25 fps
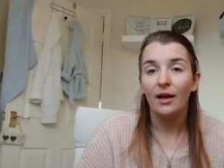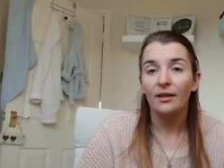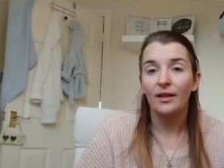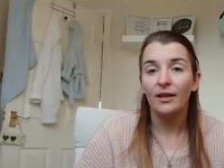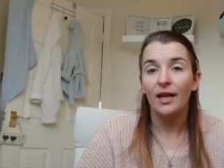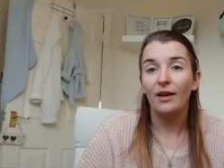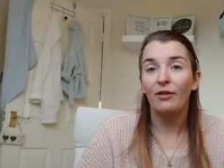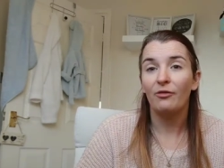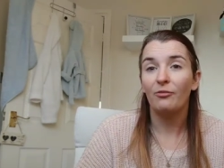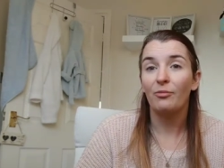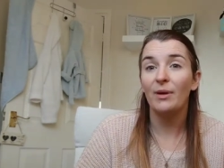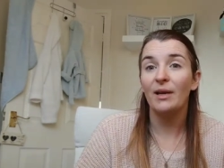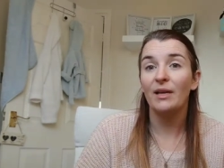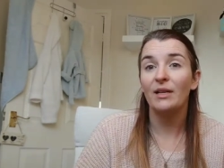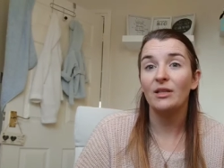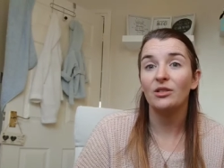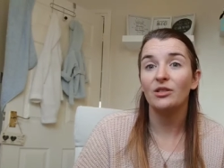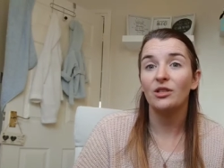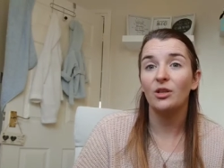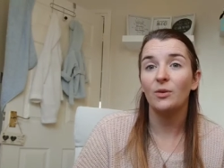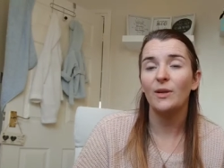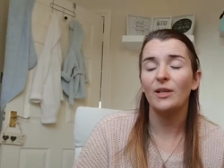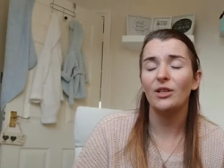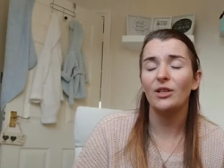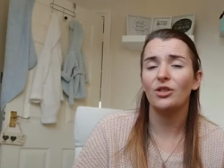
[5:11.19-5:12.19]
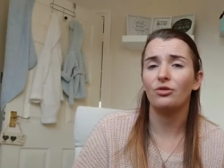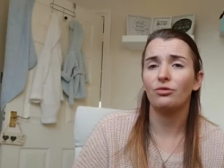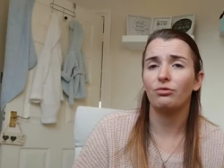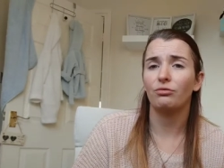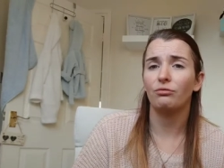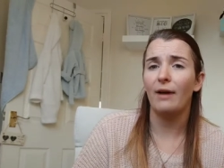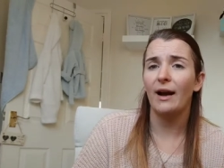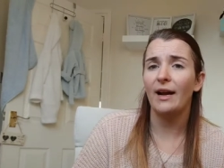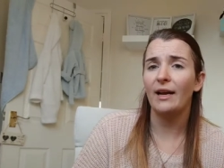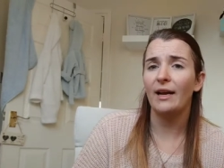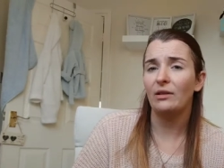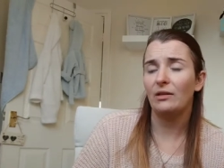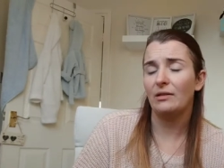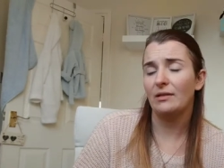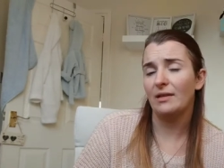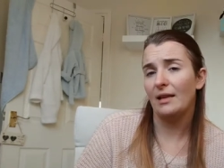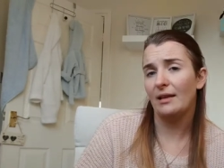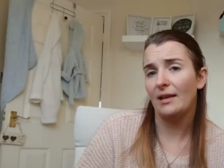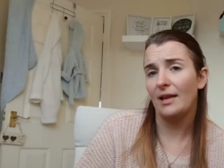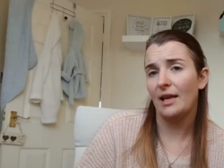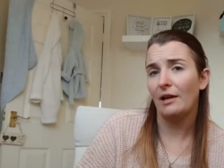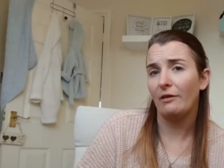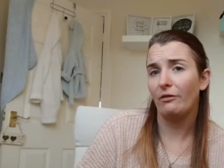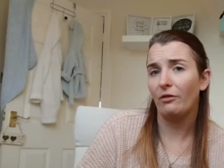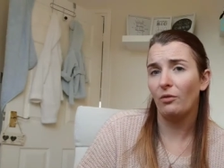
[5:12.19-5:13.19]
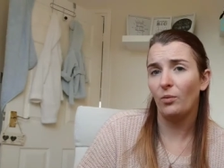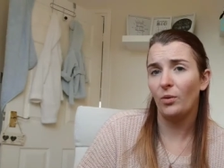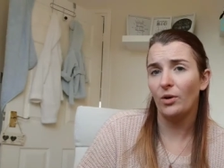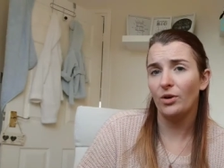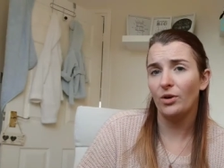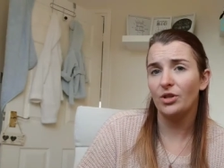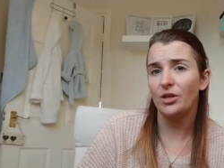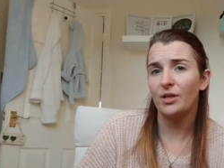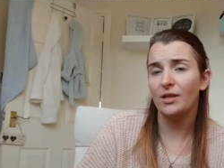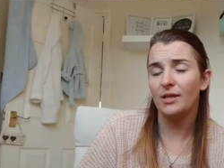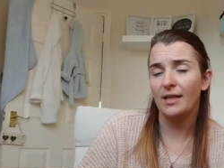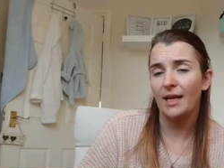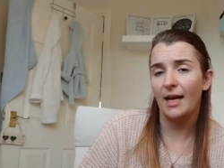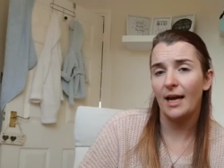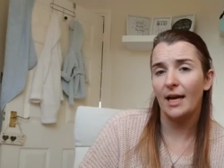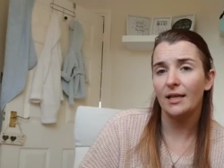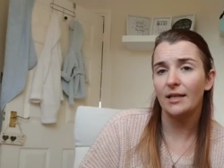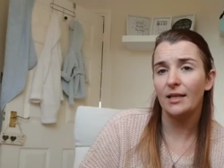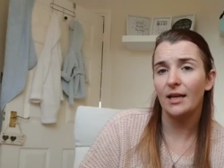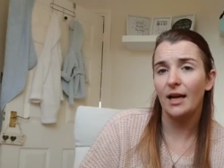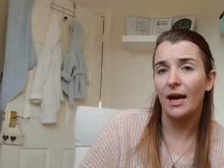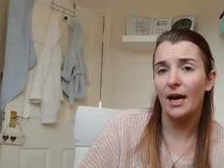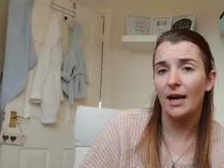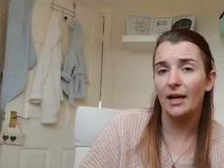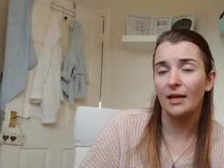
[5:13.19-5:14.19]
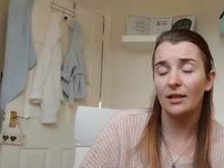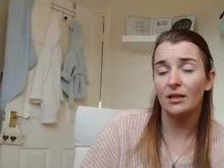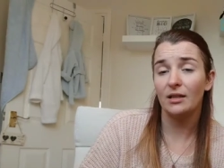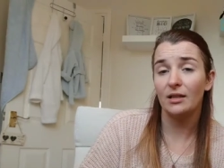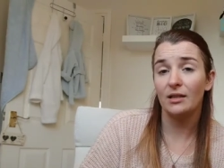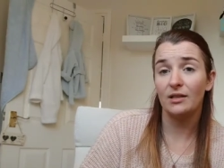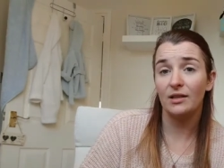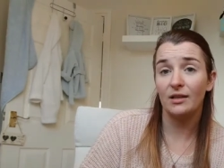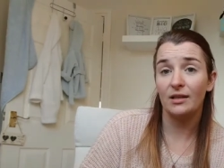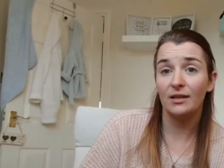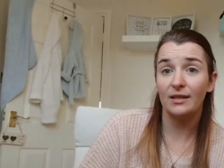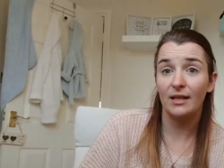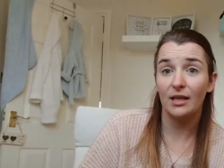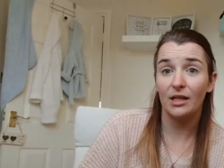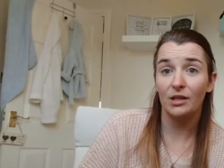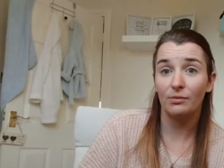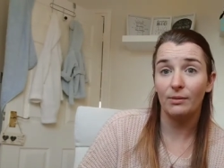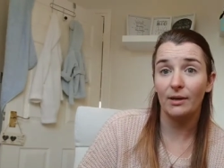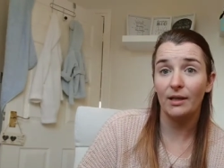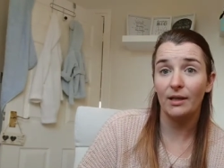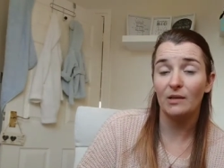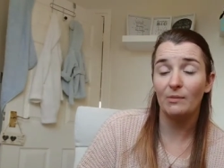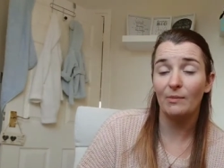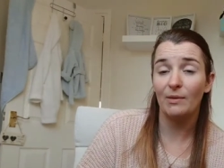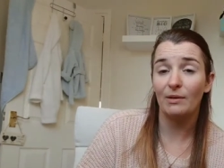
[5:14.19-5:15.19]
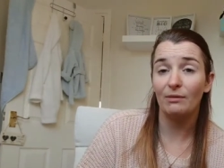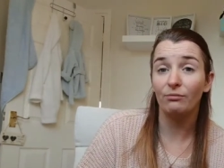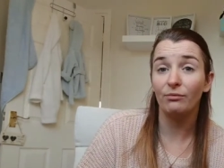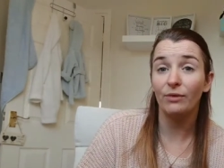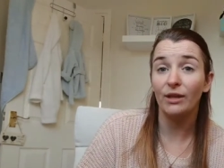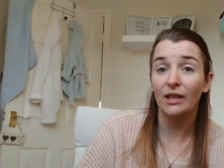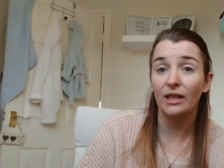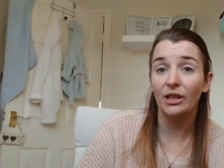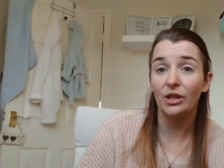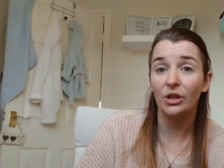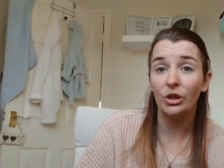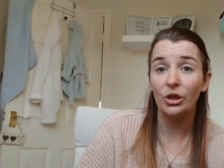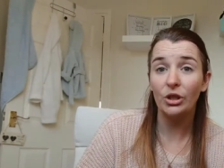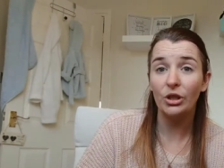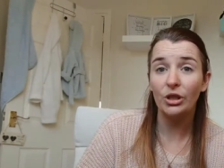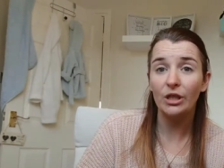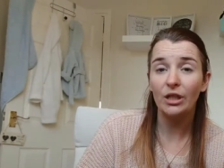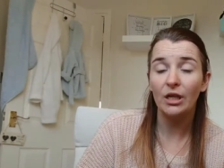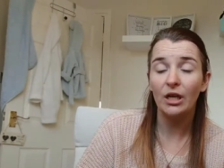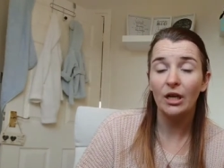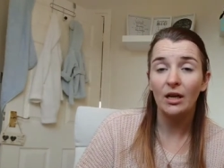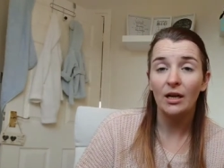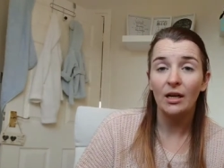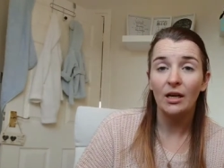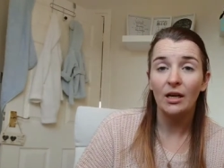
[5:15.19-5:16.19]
They've been doing trials, I think, from what she said, and the success rate's been really good,